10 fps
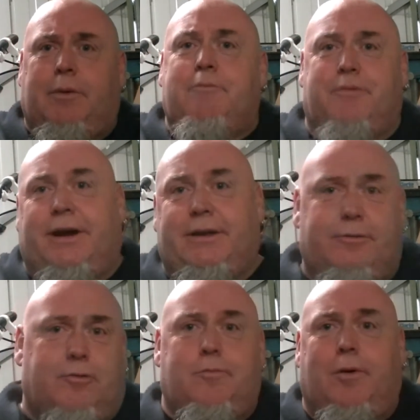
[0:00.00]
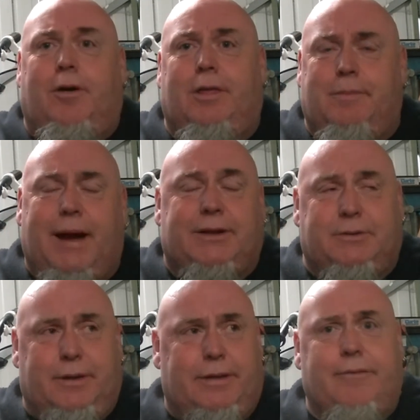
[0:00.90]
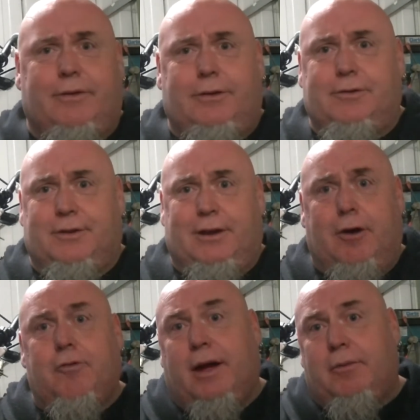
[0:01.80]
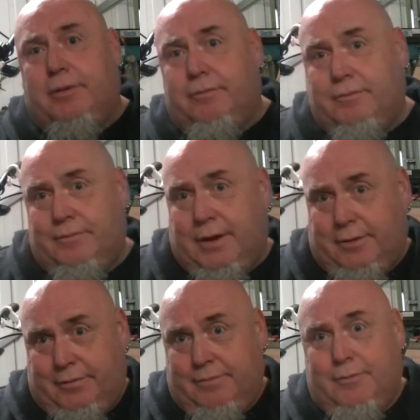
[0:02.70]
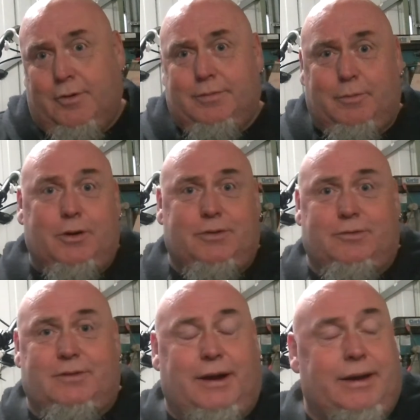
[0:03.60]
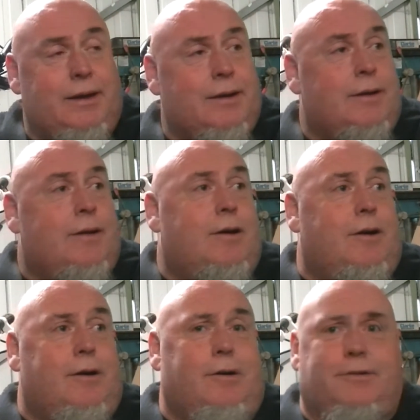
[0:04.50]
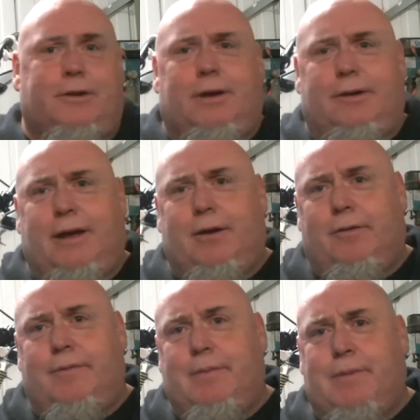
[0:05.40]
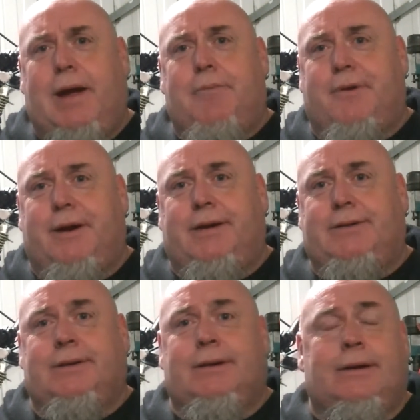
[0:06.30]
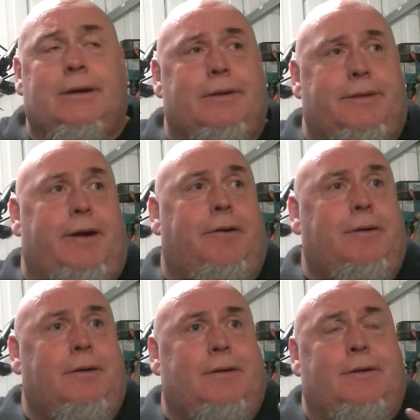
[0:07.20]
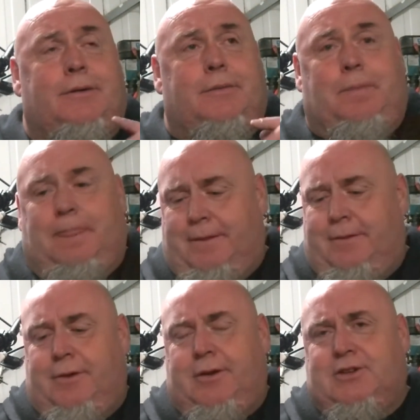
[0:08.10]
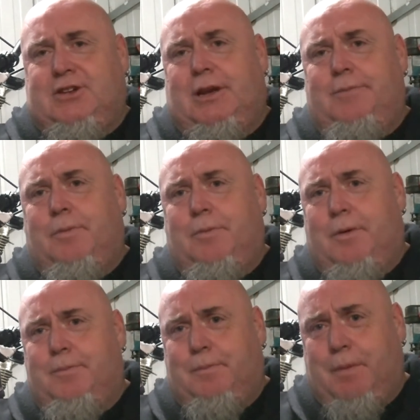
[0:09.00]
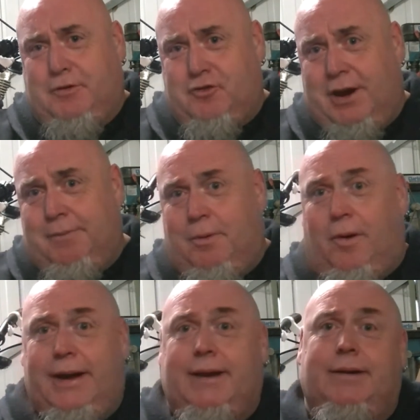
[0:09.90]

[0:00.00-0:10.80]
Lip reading: brake you're all piling the back, so they never used to allow that when my sort of day. I do know now a lot of them have back brakes. Now you can sell a track bike